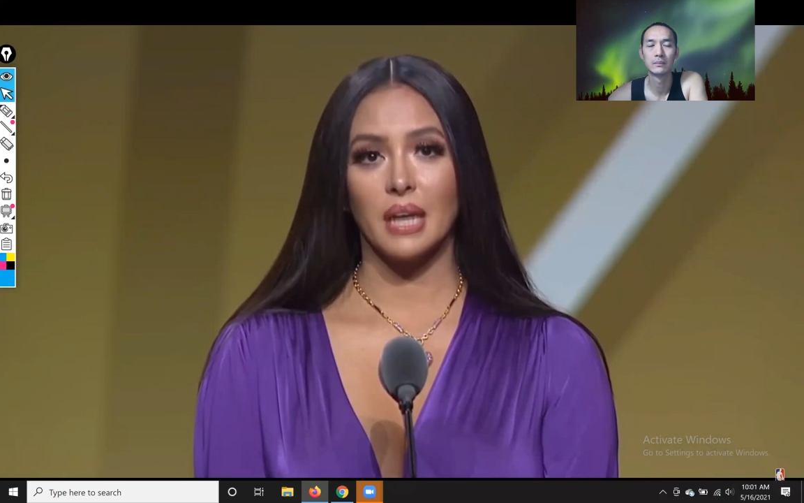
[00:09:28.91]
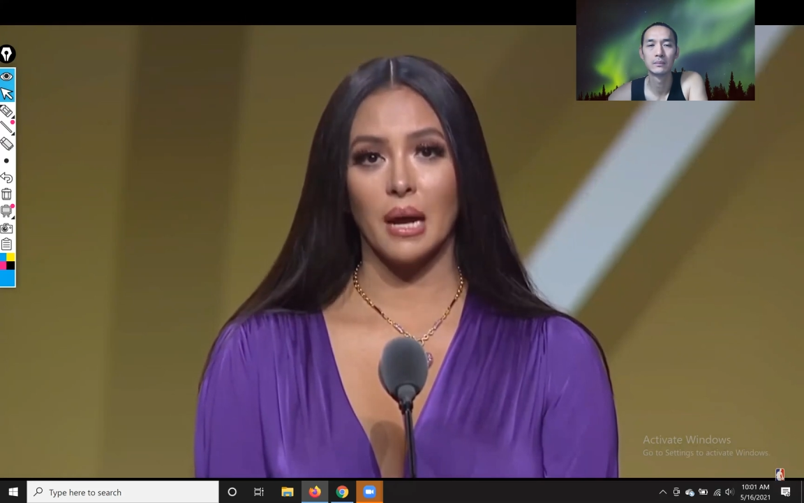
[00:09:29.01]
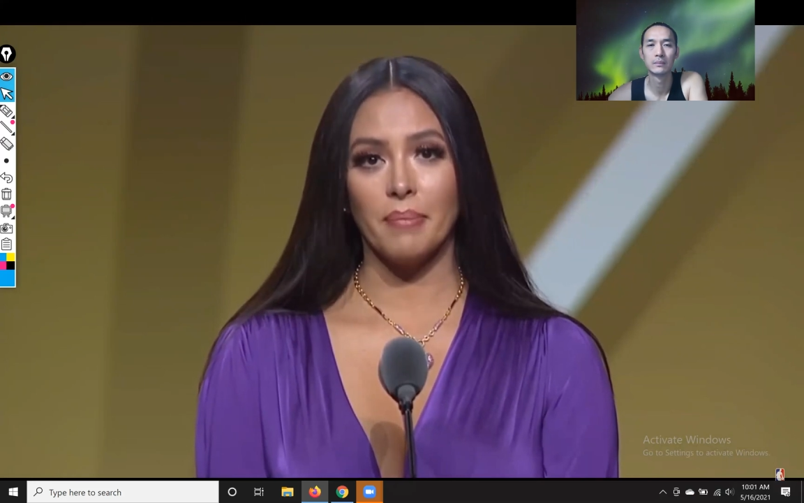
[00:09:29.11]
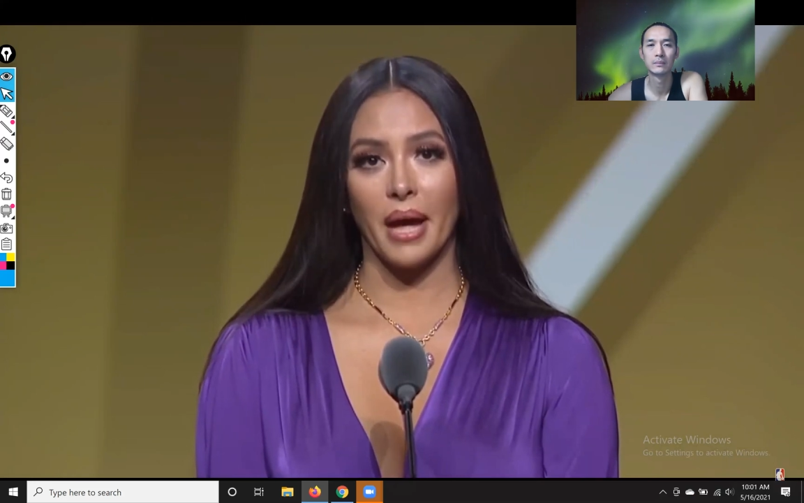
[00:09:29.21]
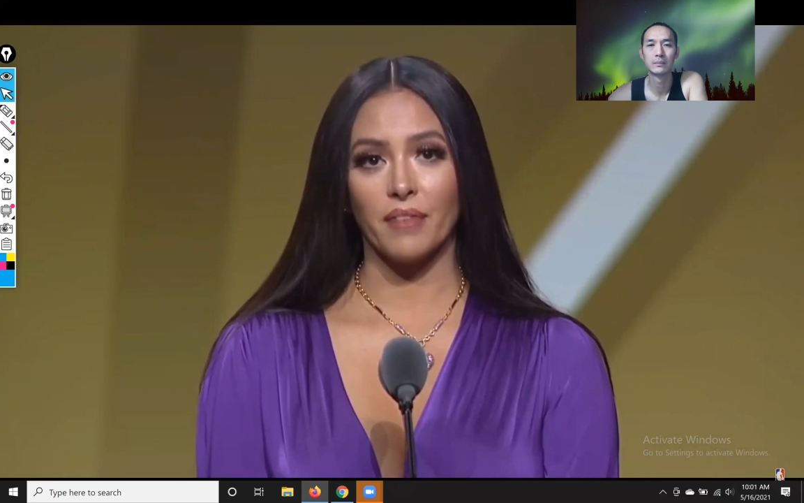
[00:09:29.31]

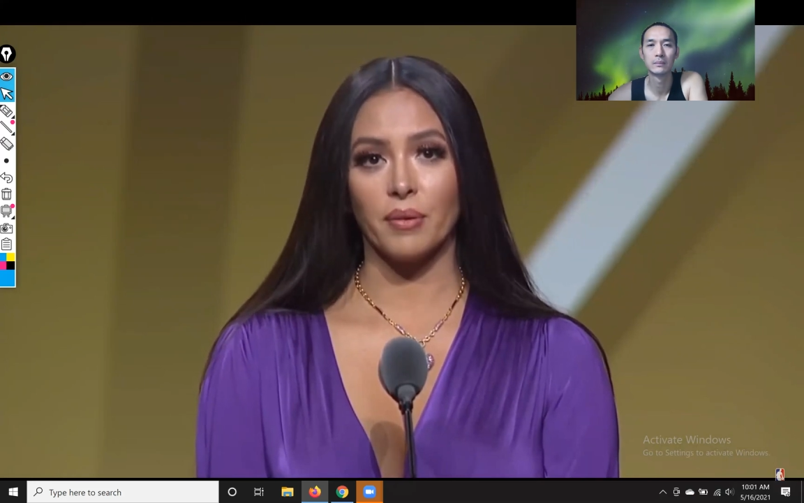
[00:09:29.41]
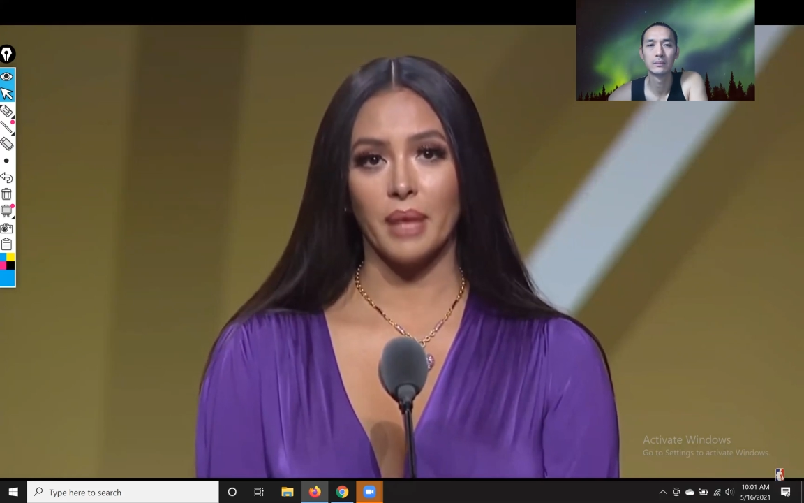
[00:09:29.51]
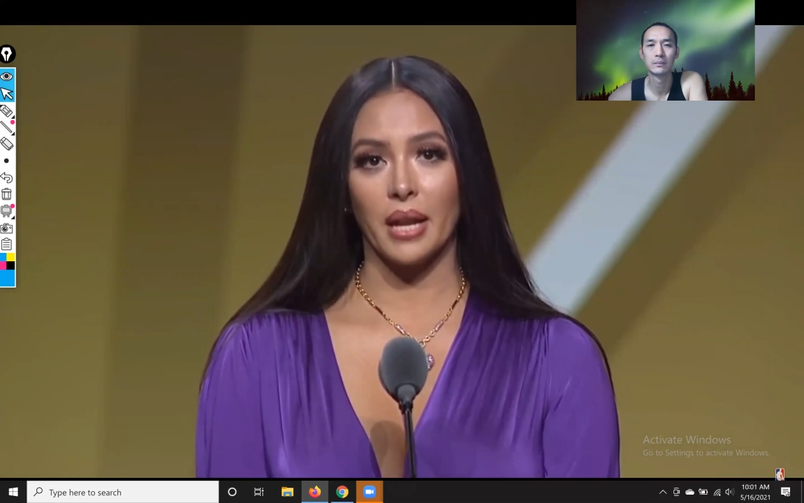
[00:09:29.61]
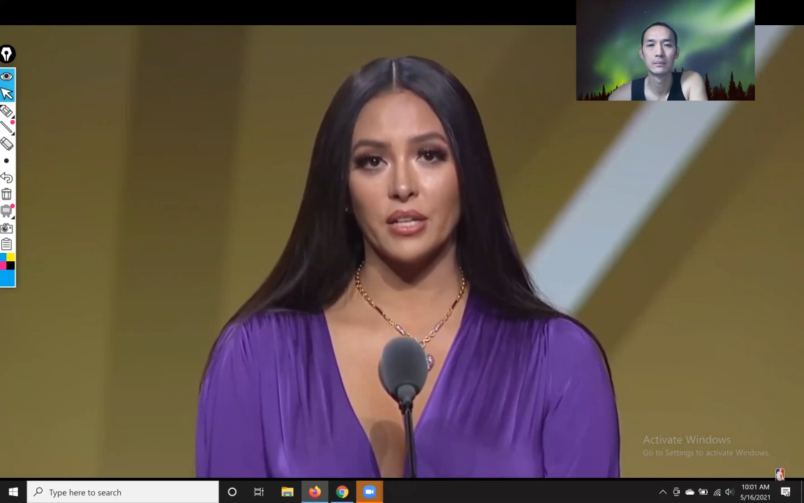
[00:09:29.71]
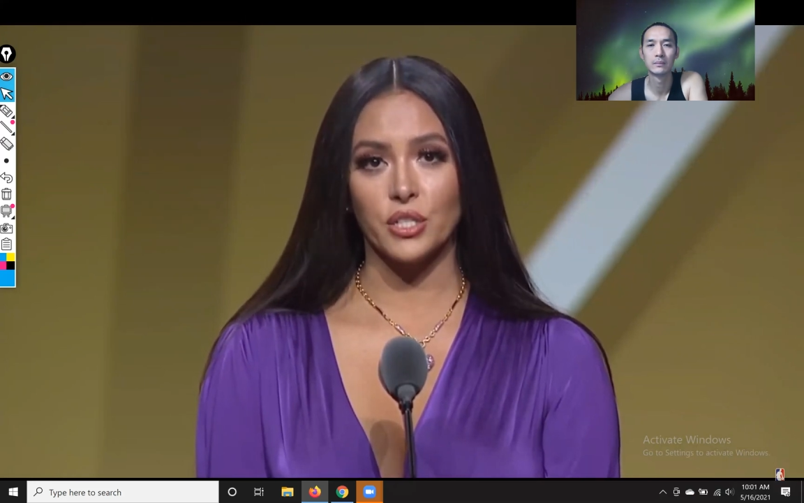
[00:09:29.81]
comeback from
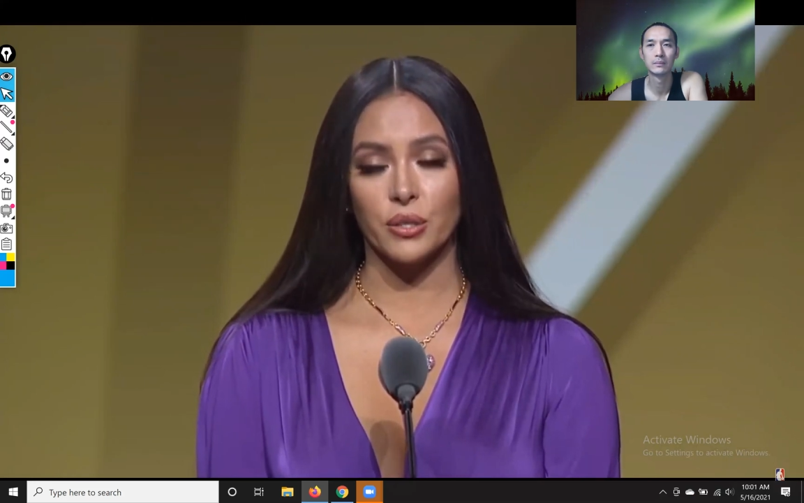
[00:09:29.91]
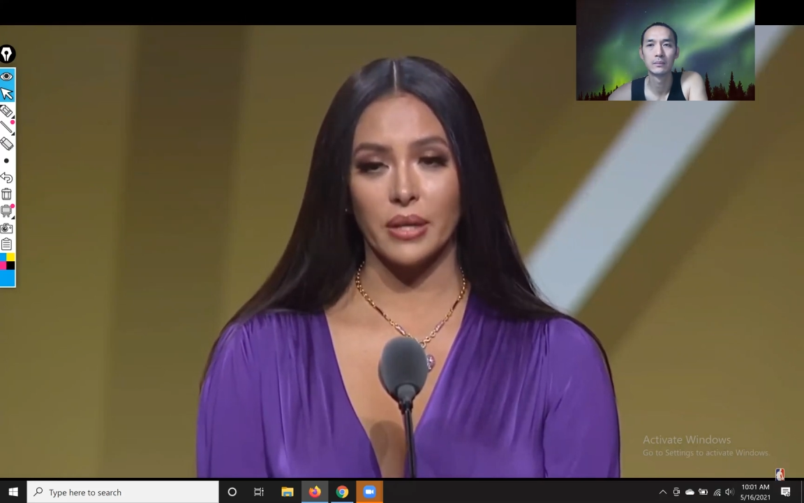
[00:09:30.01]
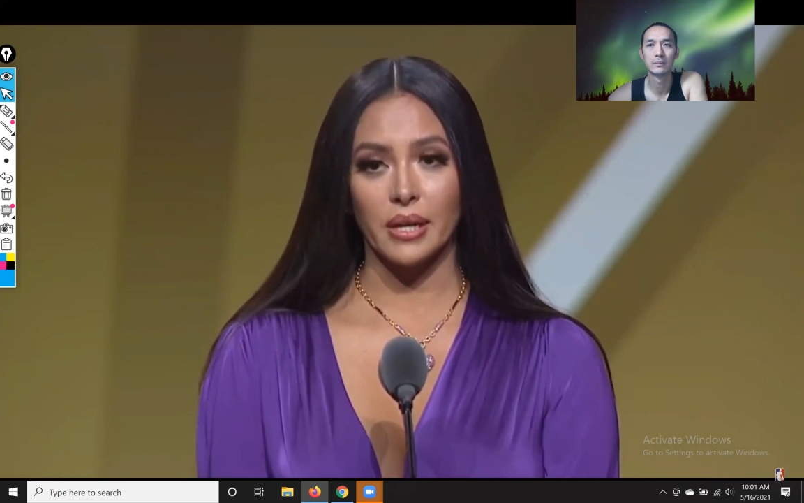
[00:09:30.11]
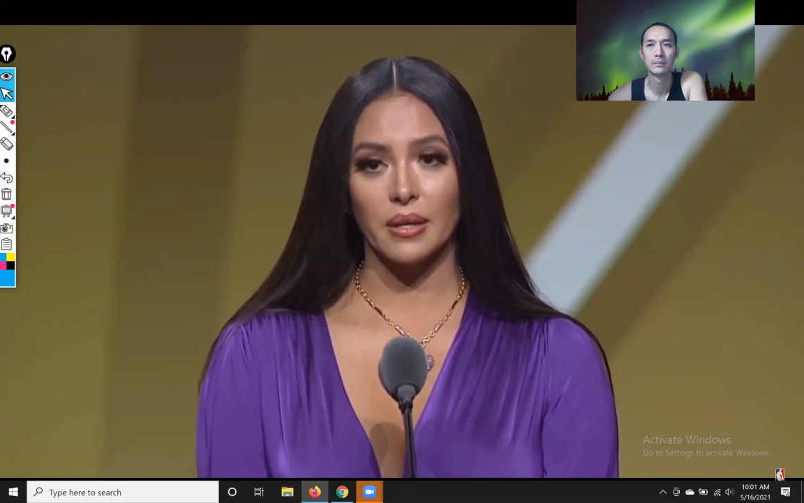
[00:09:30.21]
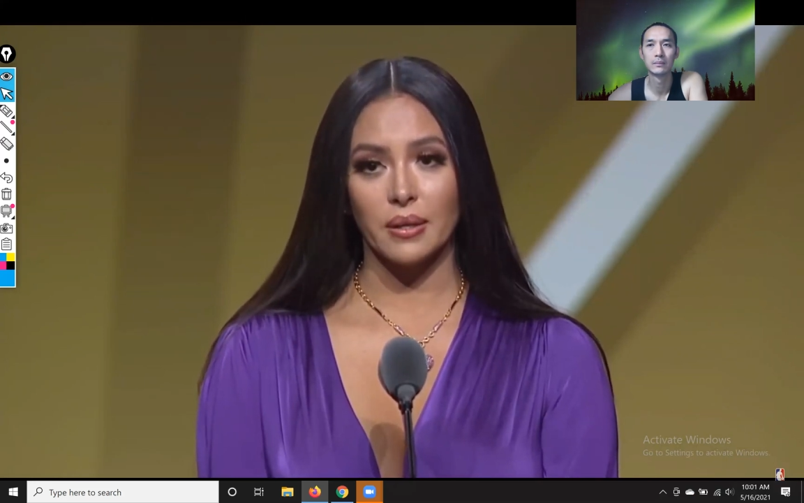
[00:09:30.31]
that
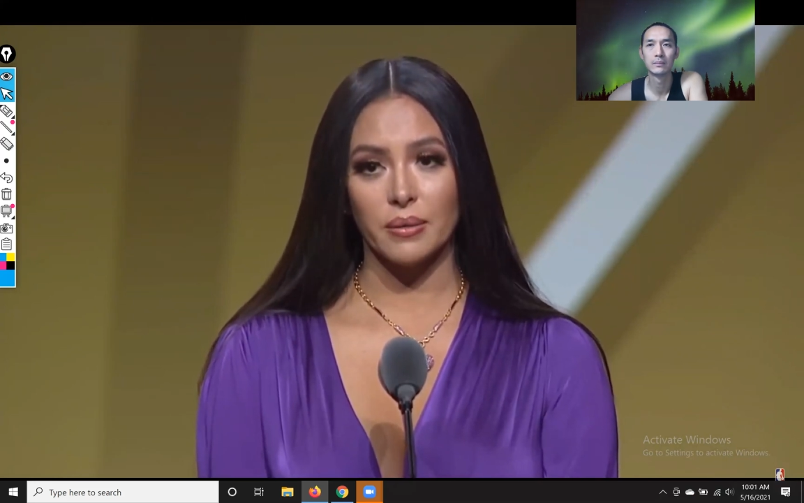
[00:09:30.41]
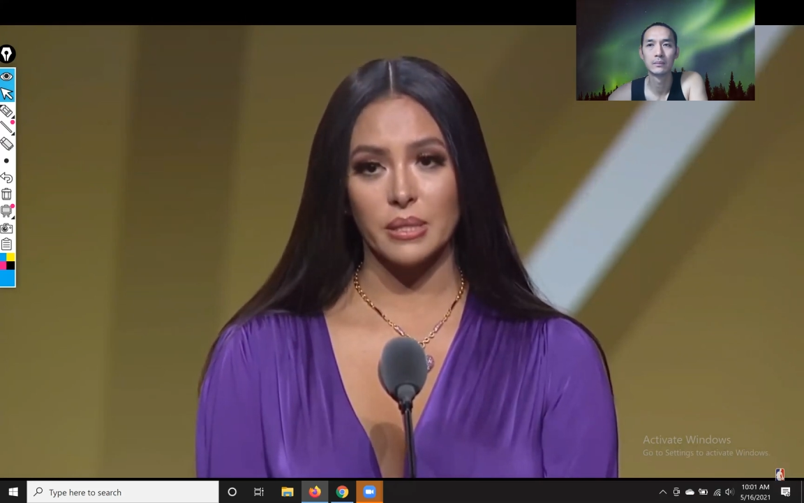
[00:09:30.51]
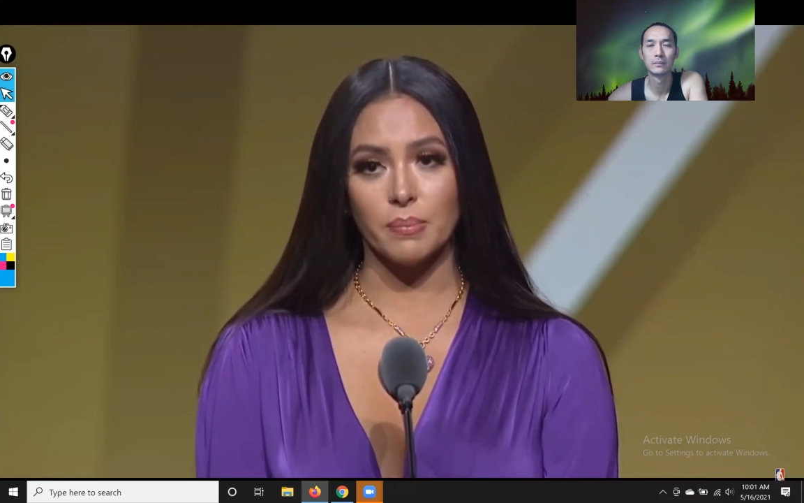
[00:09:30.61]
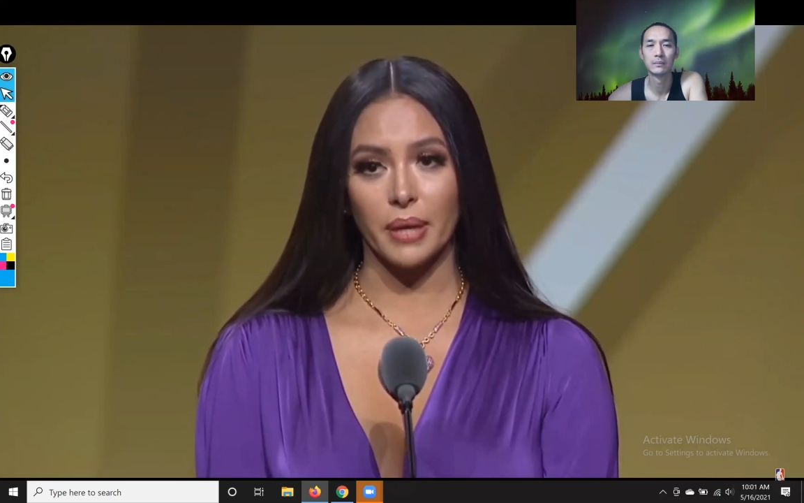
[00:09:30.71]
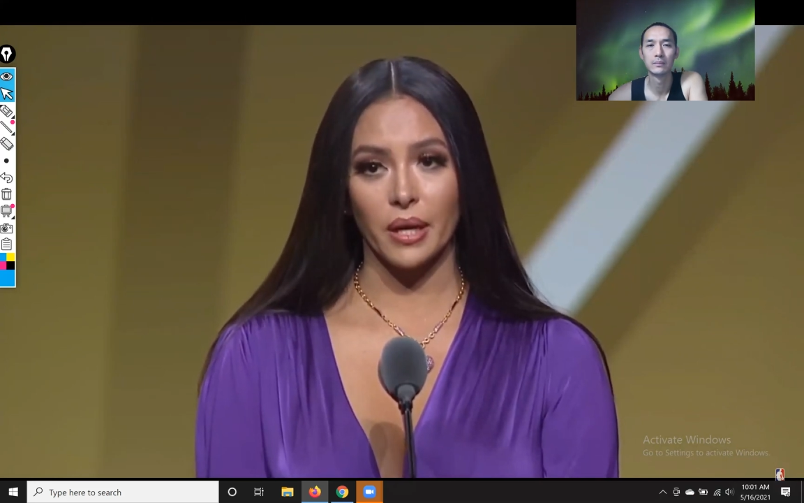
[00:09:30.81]
injury
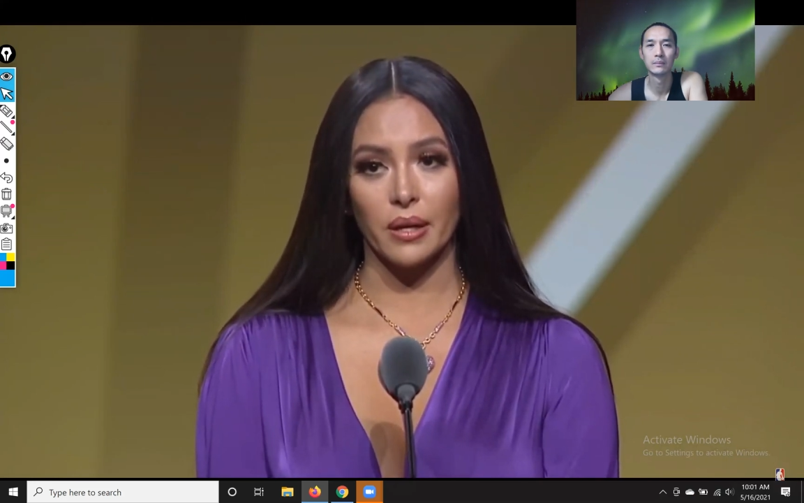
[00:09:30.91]
was bigger.